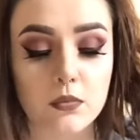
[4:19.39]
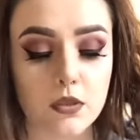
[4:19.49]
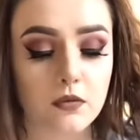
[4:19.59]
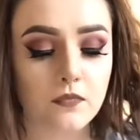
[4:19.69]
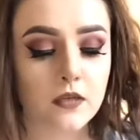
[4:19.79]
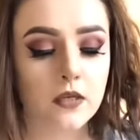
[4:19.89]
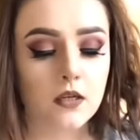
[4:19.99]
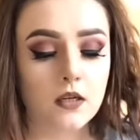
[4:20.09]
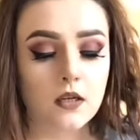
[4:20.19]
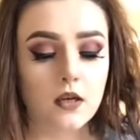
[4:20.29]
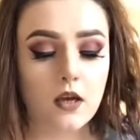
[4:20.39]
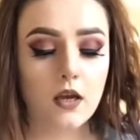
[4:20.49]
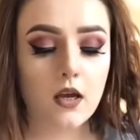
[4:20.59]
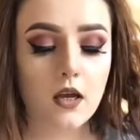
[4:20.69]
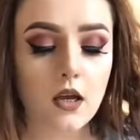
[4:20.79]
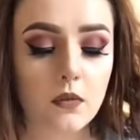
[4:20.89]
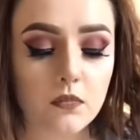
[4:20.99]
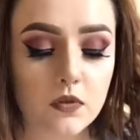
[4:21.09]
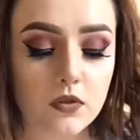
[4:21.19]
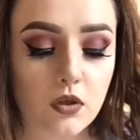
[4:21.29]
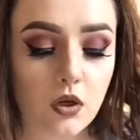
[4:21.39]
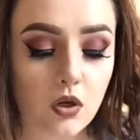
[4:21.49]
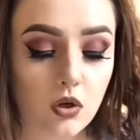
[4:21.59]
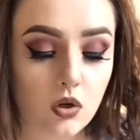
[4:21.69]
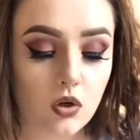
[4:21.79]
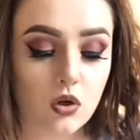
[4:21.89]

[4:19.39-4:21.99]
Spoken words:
to. So